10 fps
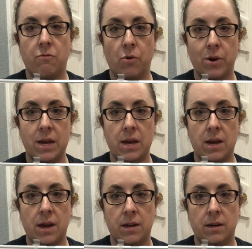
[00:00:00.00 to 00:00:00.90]
4 E
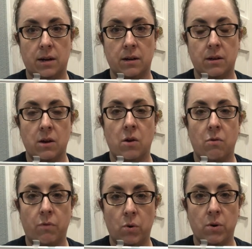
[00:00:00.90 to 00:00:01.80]
and
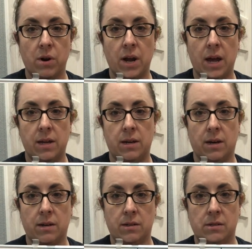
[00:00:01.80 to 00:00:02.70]
4 and
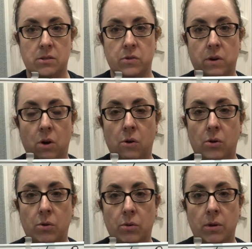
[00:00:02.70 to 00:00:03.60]
So the
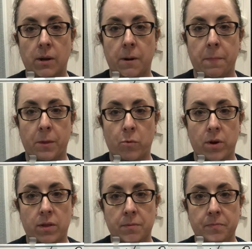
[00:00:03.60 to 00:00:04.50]
whole
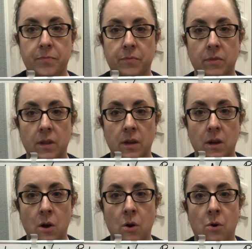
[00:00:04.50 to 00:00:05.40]
rhythm,
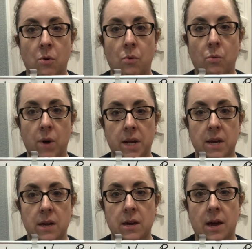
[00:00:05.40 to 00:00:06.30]
1
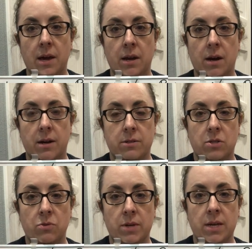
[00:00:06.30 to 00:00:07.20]
E and
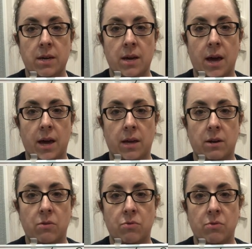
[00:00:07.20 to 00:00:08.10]
2 E and
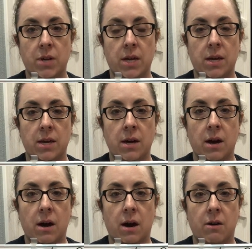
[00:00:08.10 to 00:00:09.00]
3 E
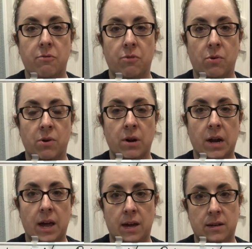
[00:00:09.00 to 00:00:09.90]
4
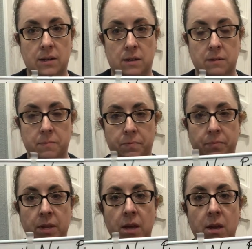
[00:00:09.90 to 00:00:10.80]
and
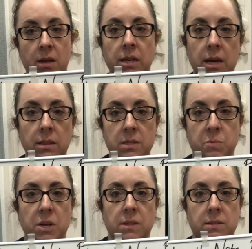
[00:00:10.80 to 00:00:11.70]
Okay, let's
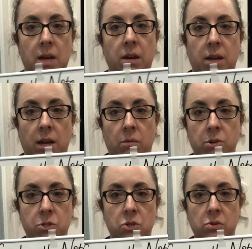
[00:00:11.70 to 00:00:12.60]
break this down again. I
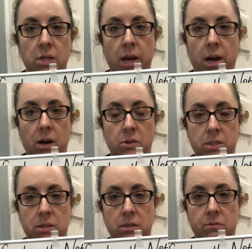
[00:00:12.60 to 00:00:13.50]
want you to
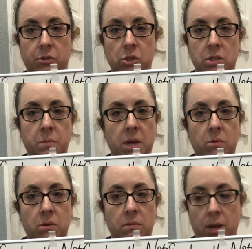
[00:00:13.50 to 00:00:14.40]
count this first beat
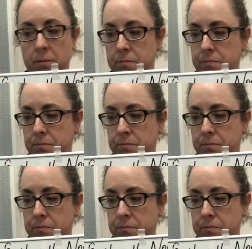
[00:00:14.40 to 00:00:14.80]
with me.